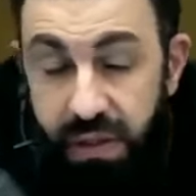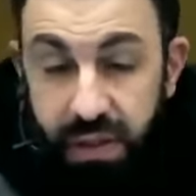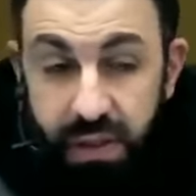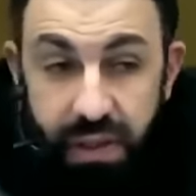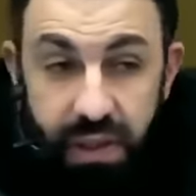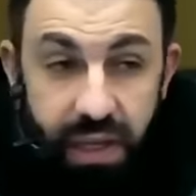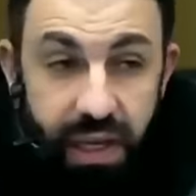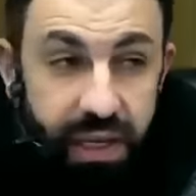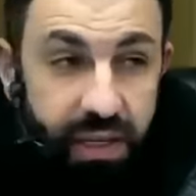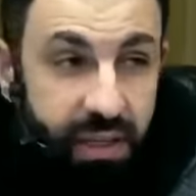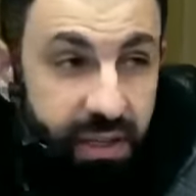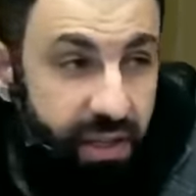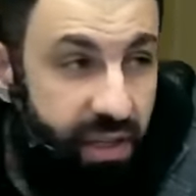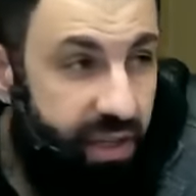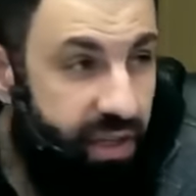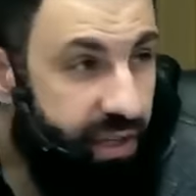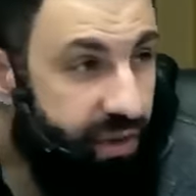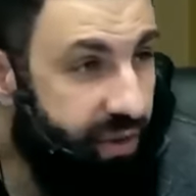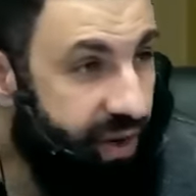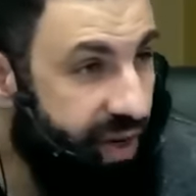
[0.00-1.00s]
and in the
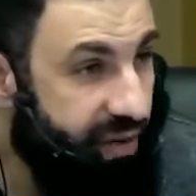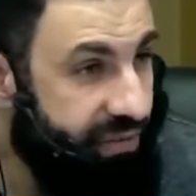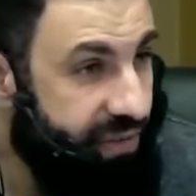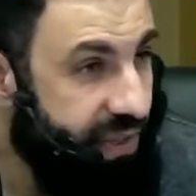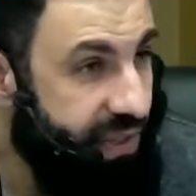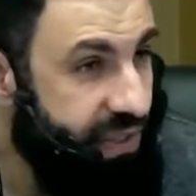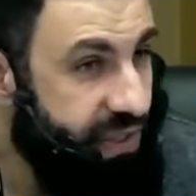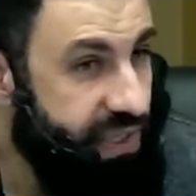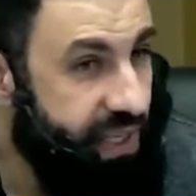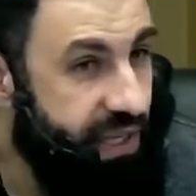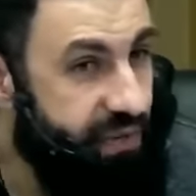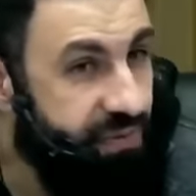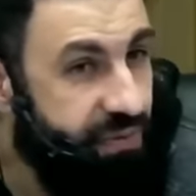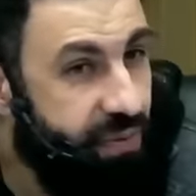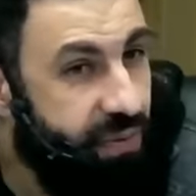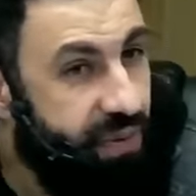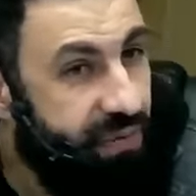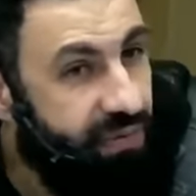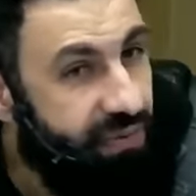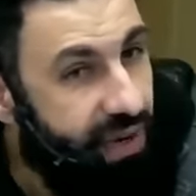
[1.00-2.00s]
hereafter is saved
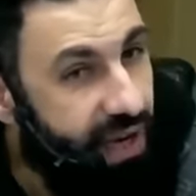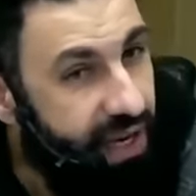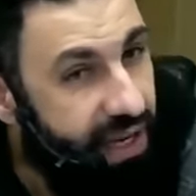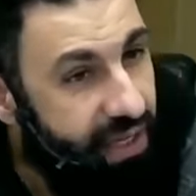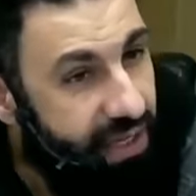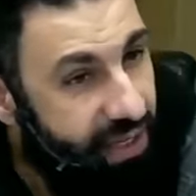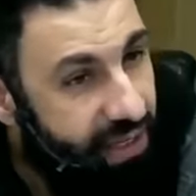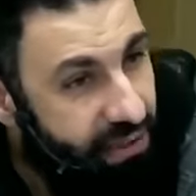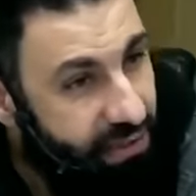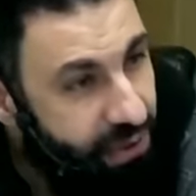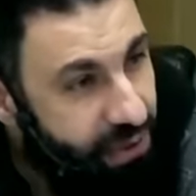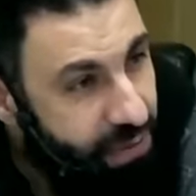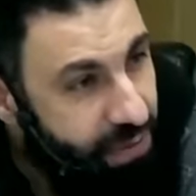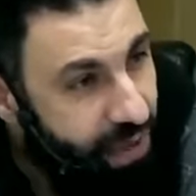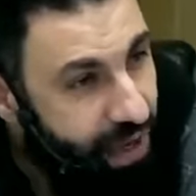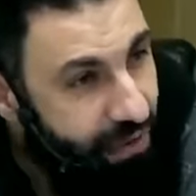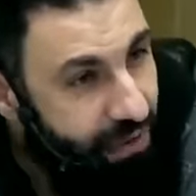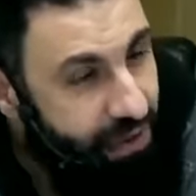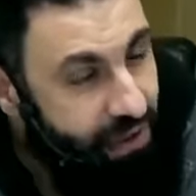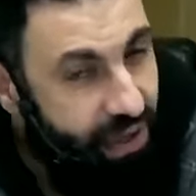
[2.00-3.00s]
from the fire and enters
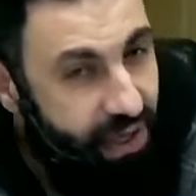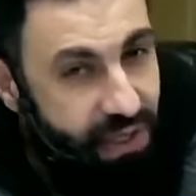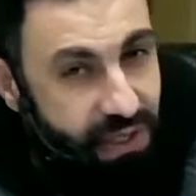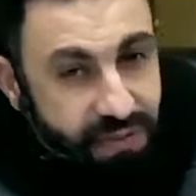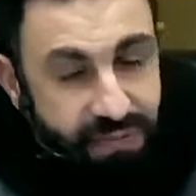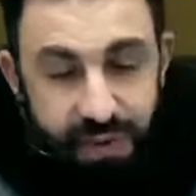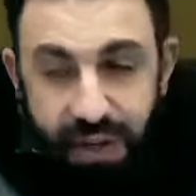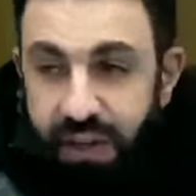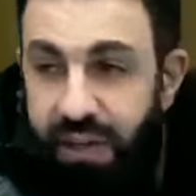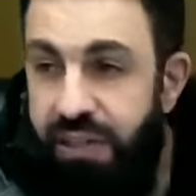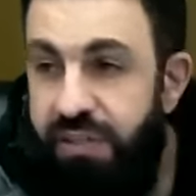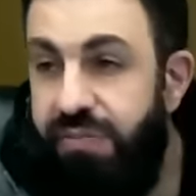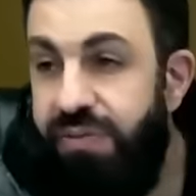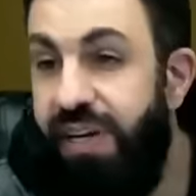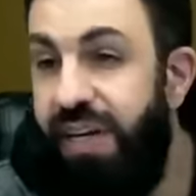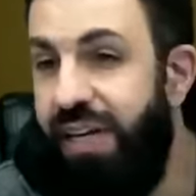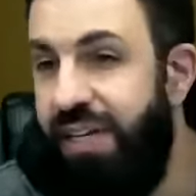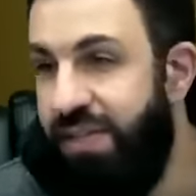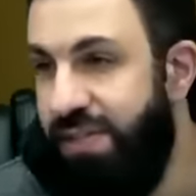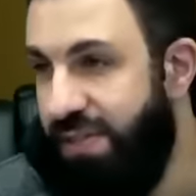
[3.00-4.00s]
paradise, faqad
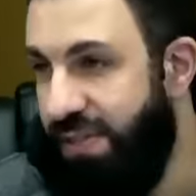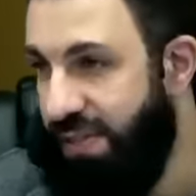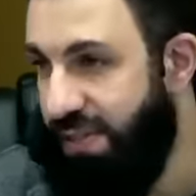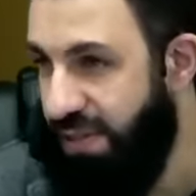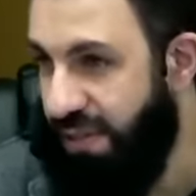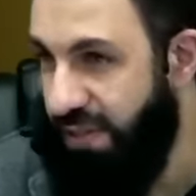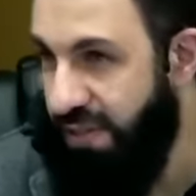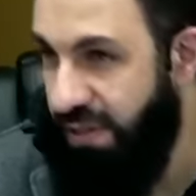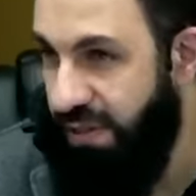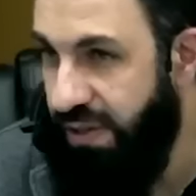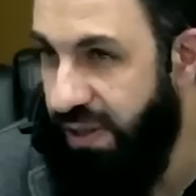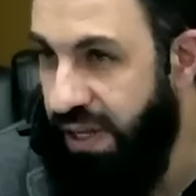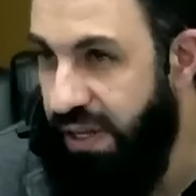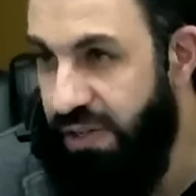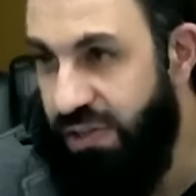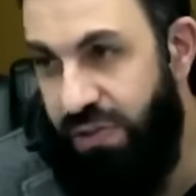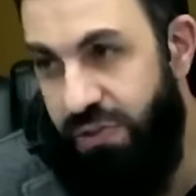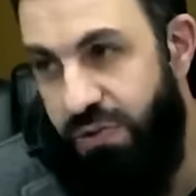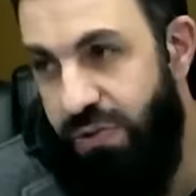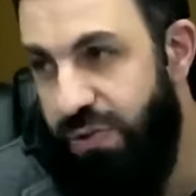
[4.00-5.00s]
faz. That
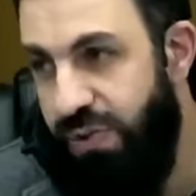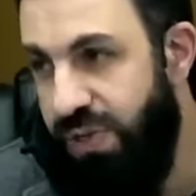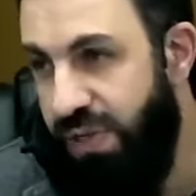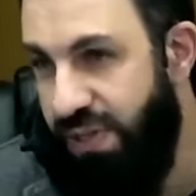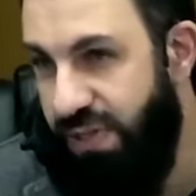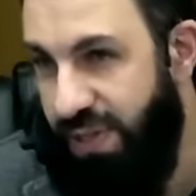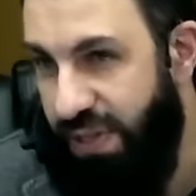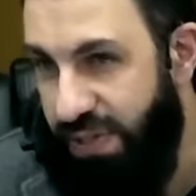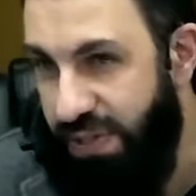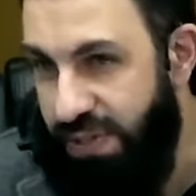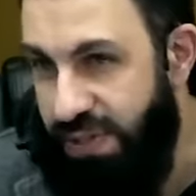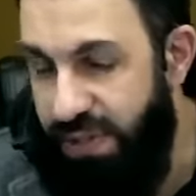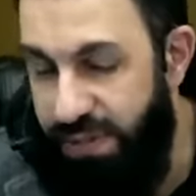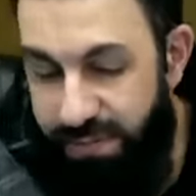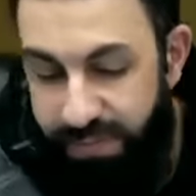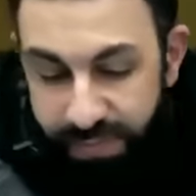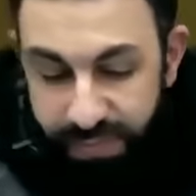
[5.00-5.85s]
is the true success.